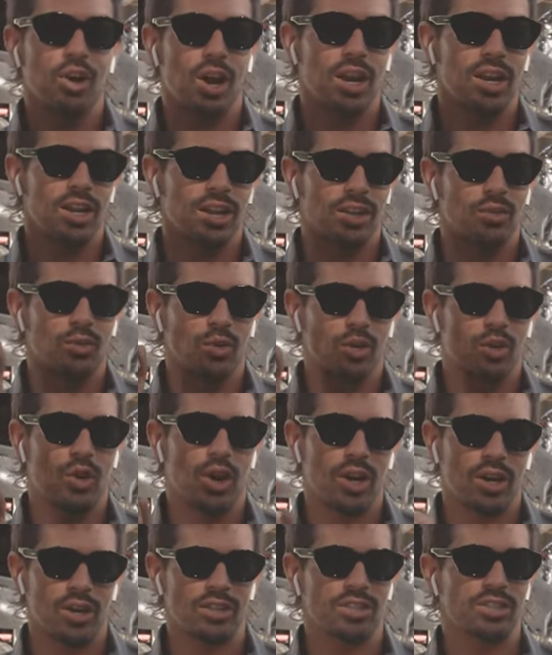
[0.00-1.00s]
credit where
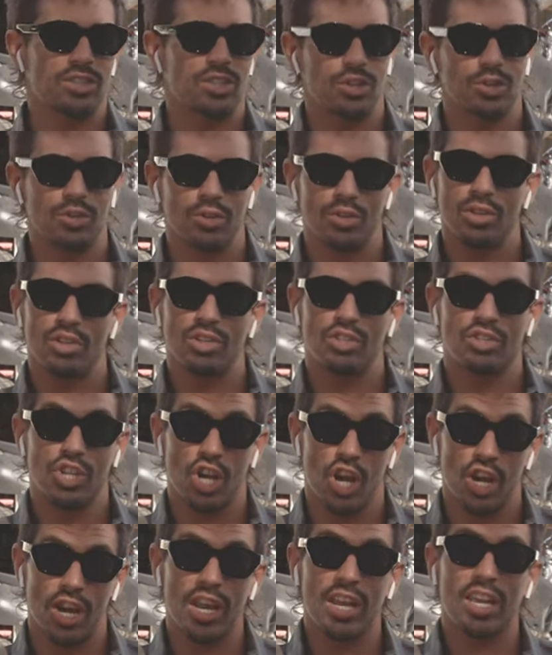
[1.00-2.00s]
credit is due.
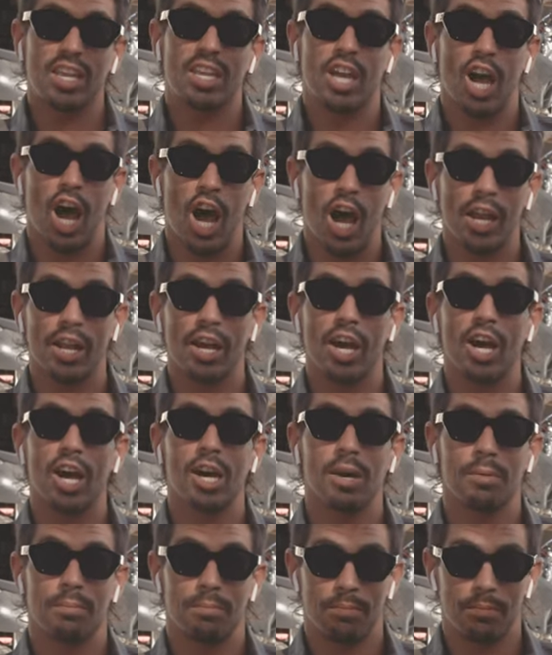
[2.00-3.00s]
Jonna caught
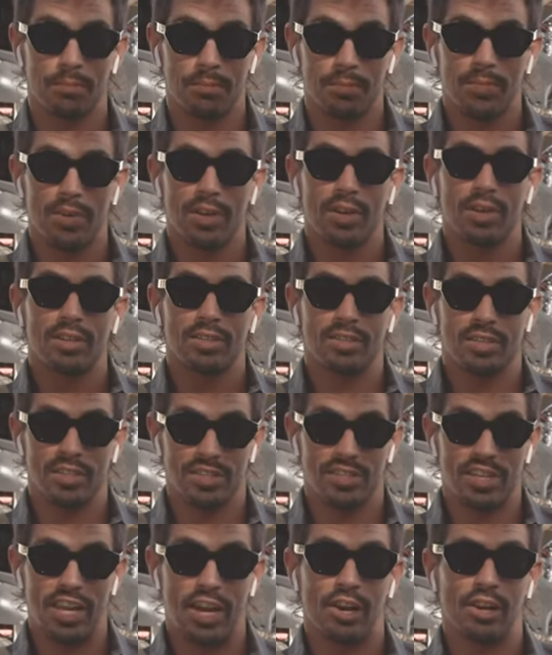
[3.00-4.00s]
up to
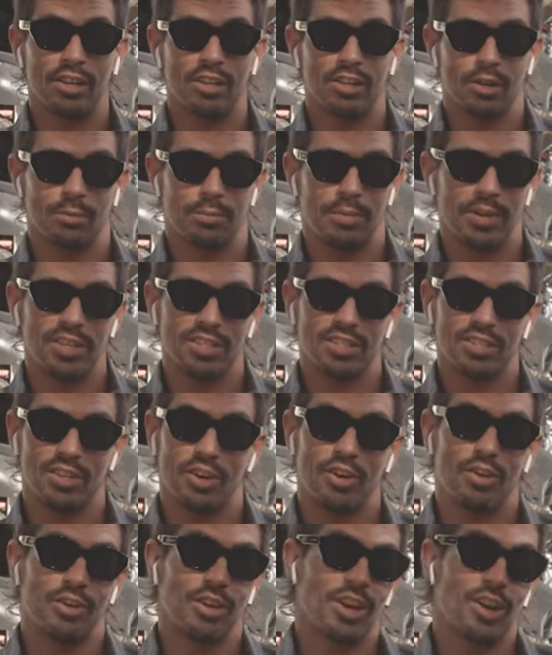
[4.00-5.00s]
Sarah a little bit,
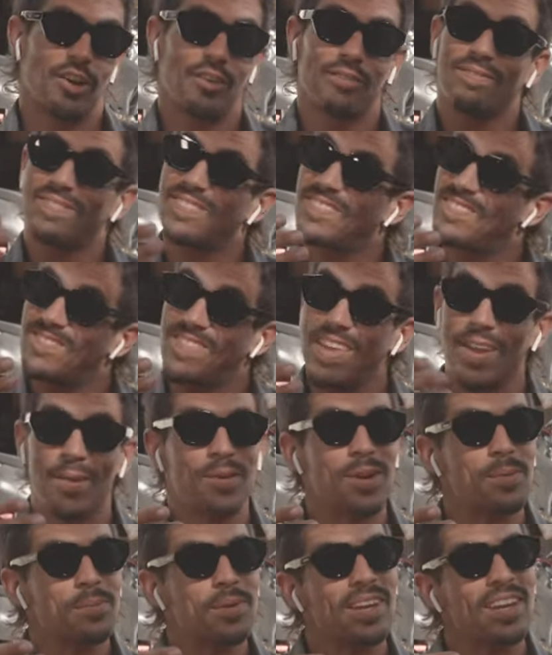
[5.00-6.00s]
so you know they
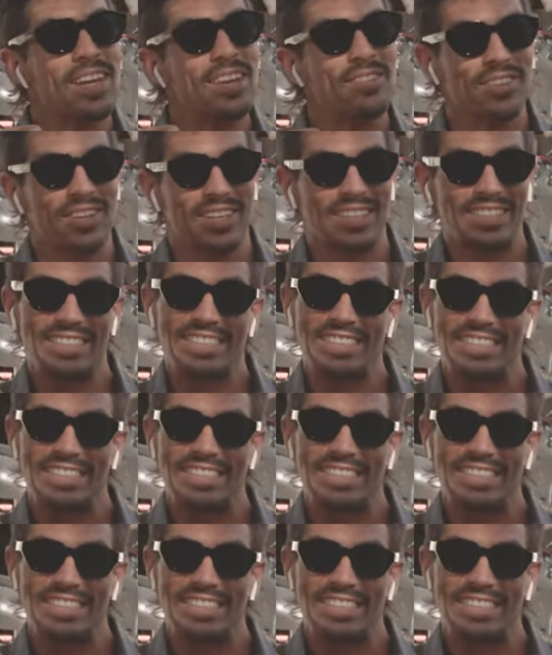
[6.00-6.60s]
would have been even.